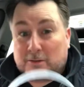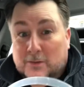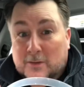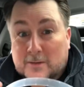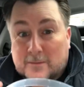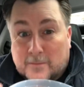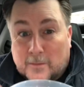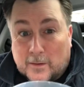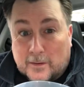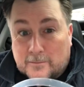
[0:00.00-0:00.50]

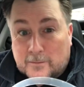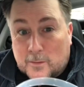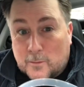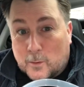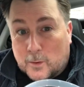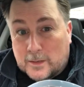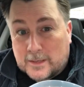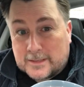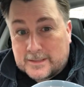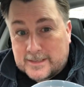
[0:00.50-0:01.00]
useful if you
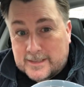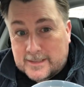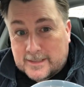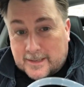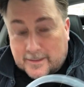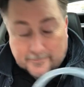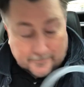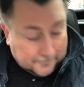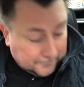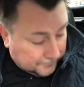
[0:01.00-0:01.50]
want to take it.
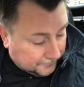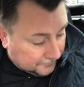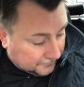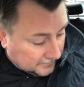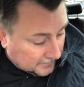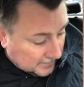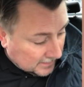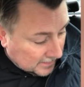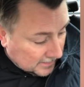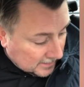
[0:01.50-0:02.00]

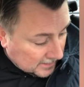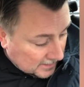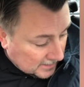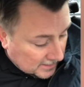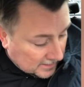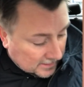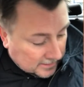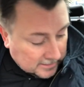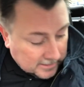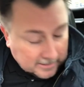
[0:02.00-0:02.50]

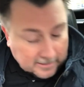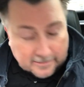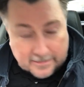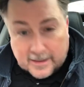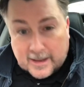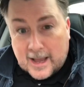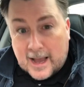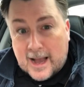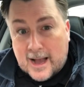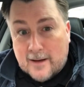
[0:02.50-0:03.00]
Another thing
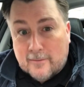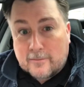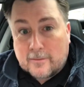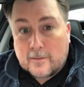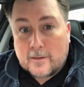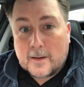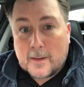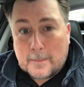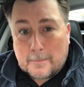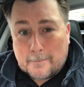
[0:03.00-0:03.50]
I have,
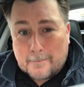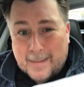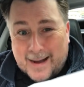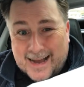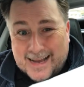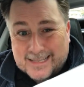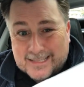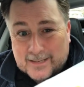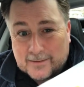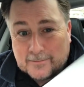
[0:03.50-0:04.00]

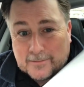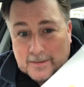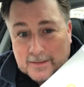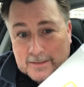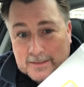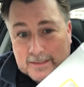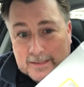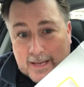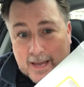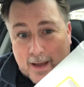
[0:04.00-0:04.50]
massive
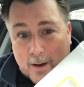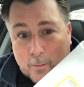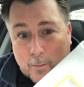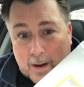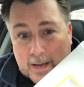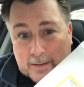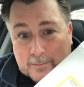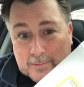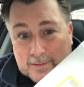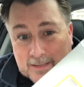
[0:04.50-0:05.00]
set of
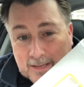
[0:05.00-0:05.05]
wipes,